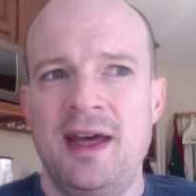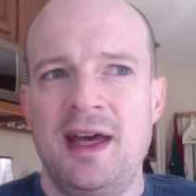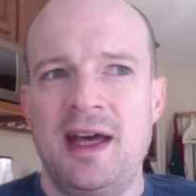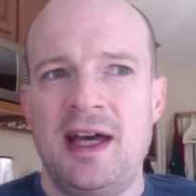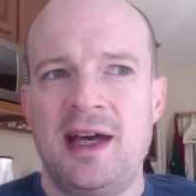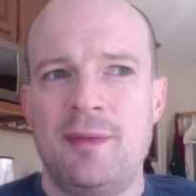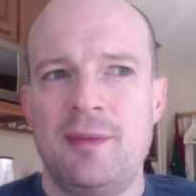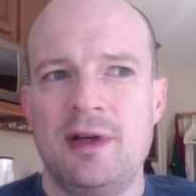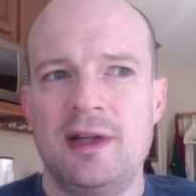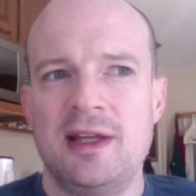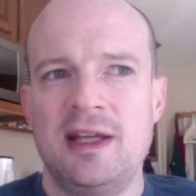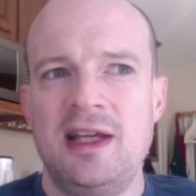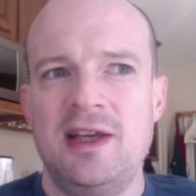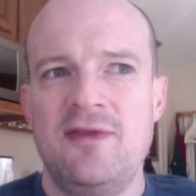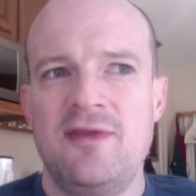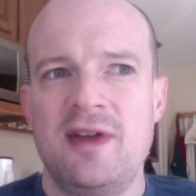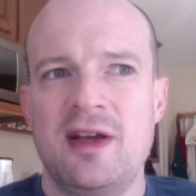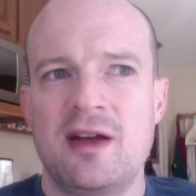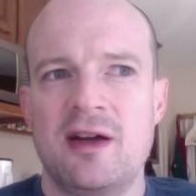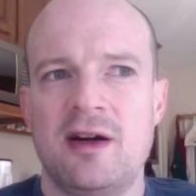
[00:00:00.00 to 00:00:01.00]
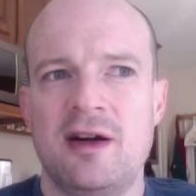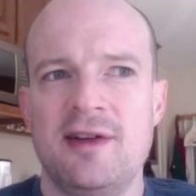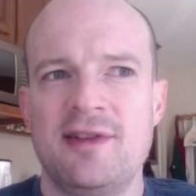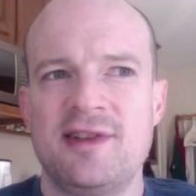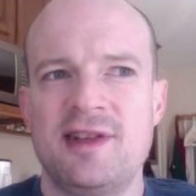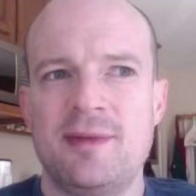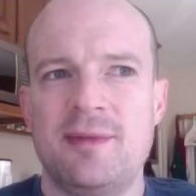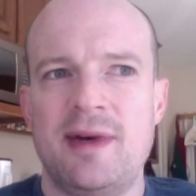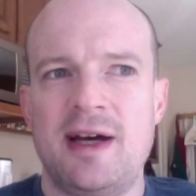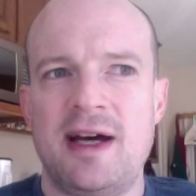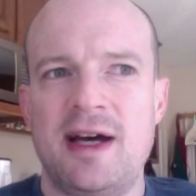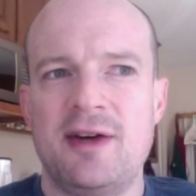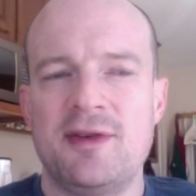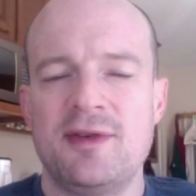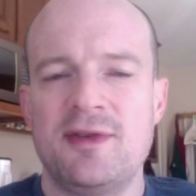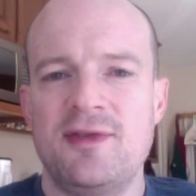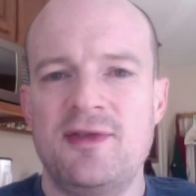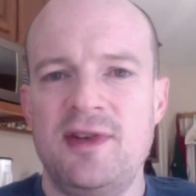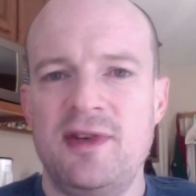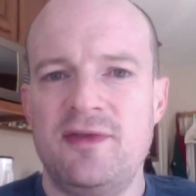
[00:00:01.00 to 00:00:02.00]
I believe that cost about
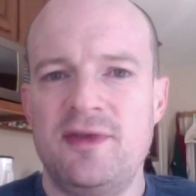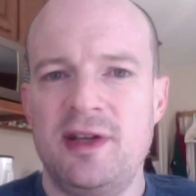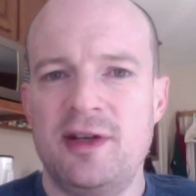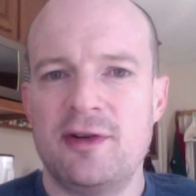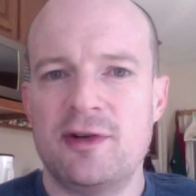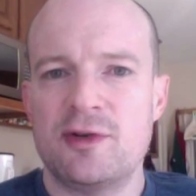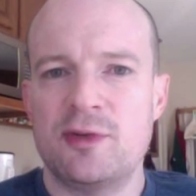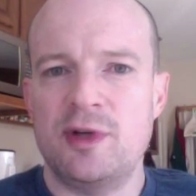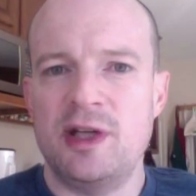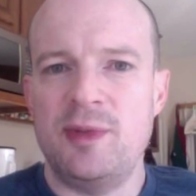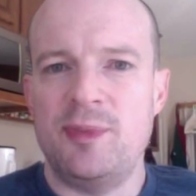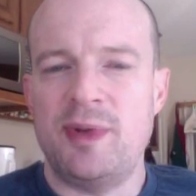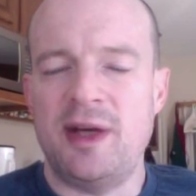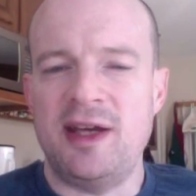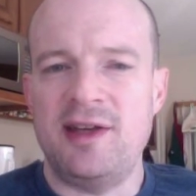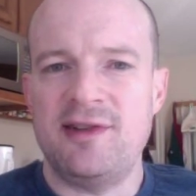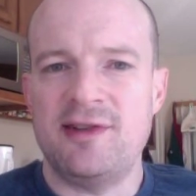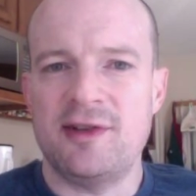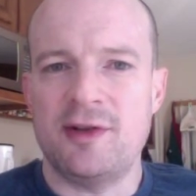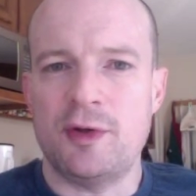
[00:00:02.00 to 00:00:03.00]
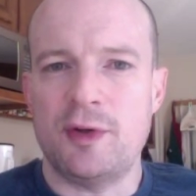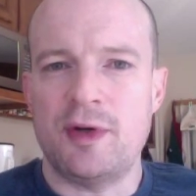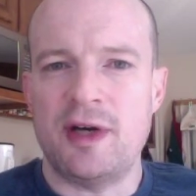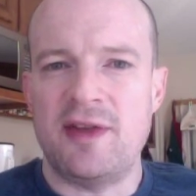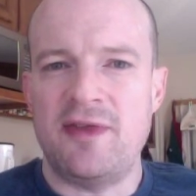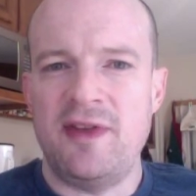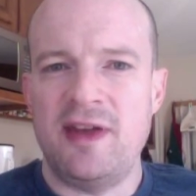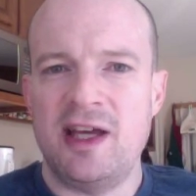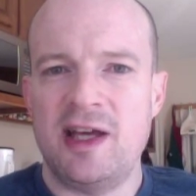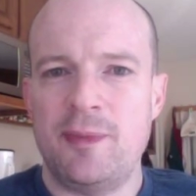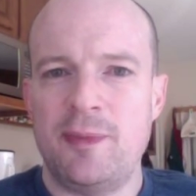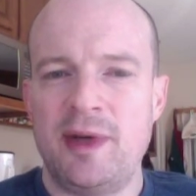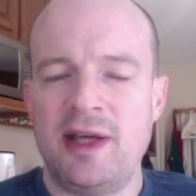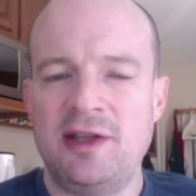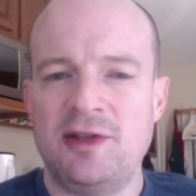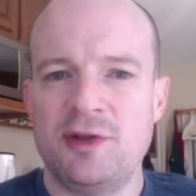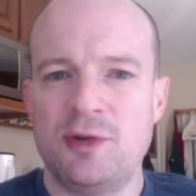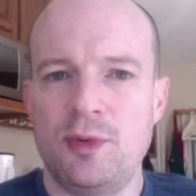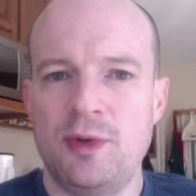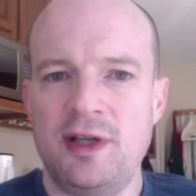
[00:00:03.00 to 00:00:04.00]
15 or 20 peso. I think I
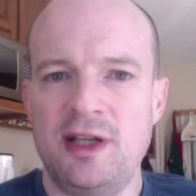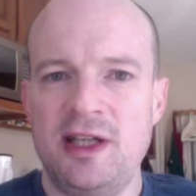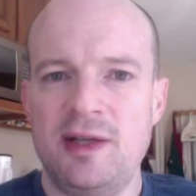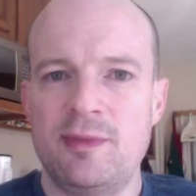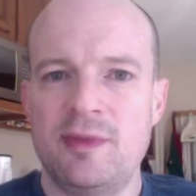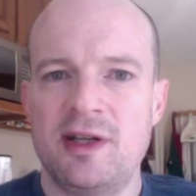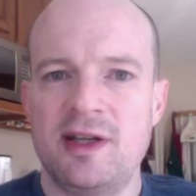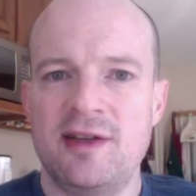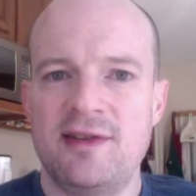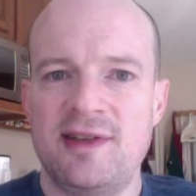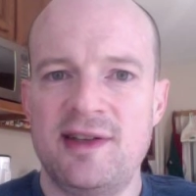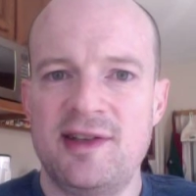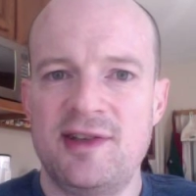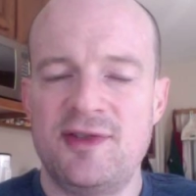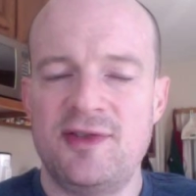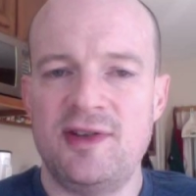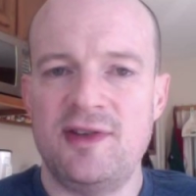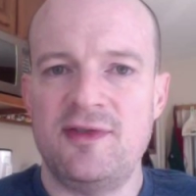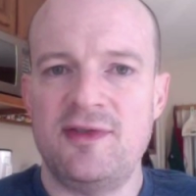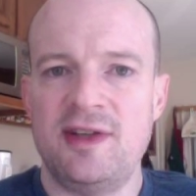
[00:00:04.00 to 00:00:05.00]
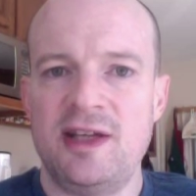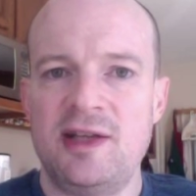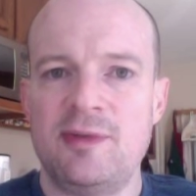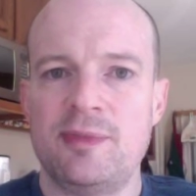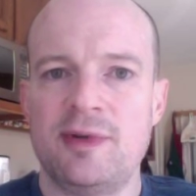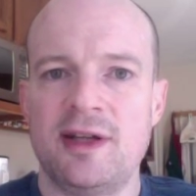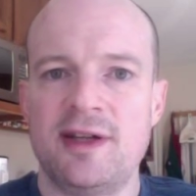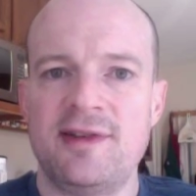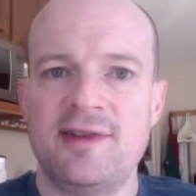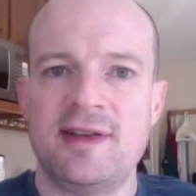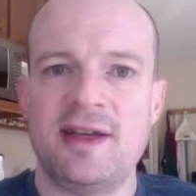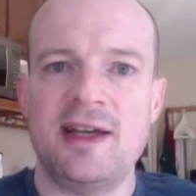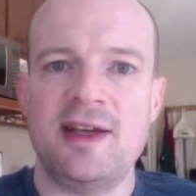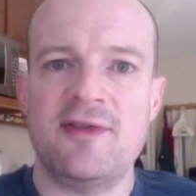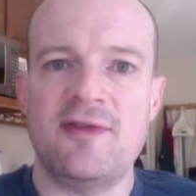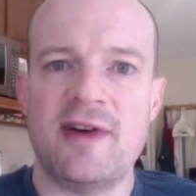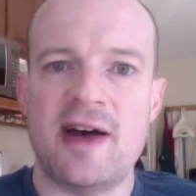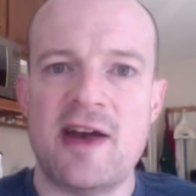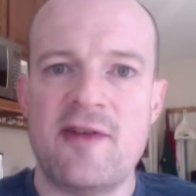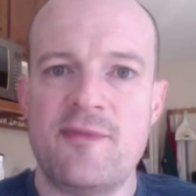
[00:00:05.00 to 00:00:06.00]
paid 20 because that's 15 plus a
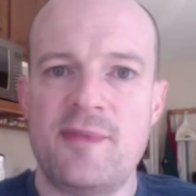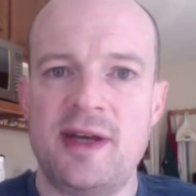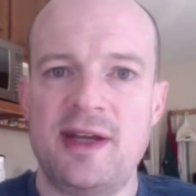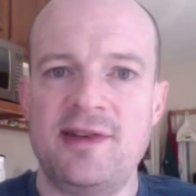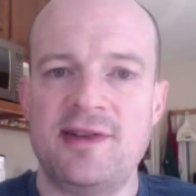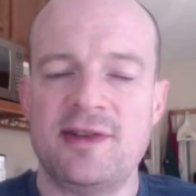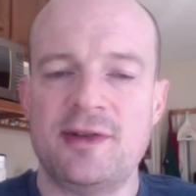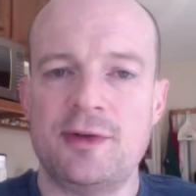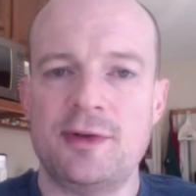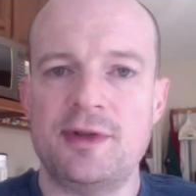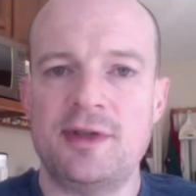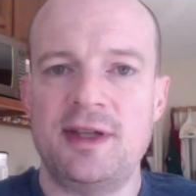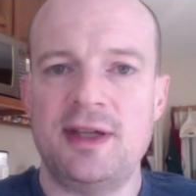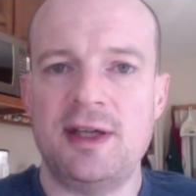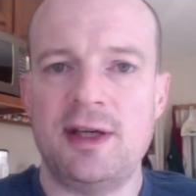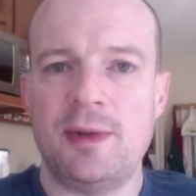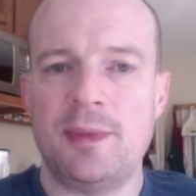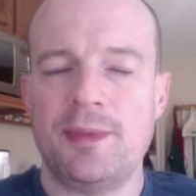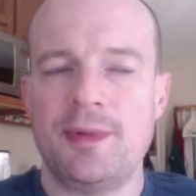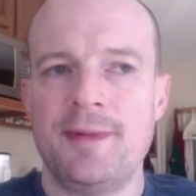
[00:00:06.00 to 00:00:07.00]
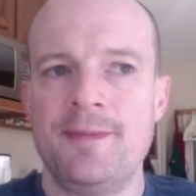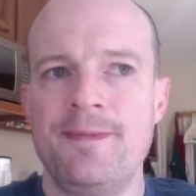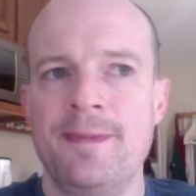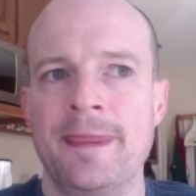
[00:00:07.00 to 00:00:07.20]
5 peso tip.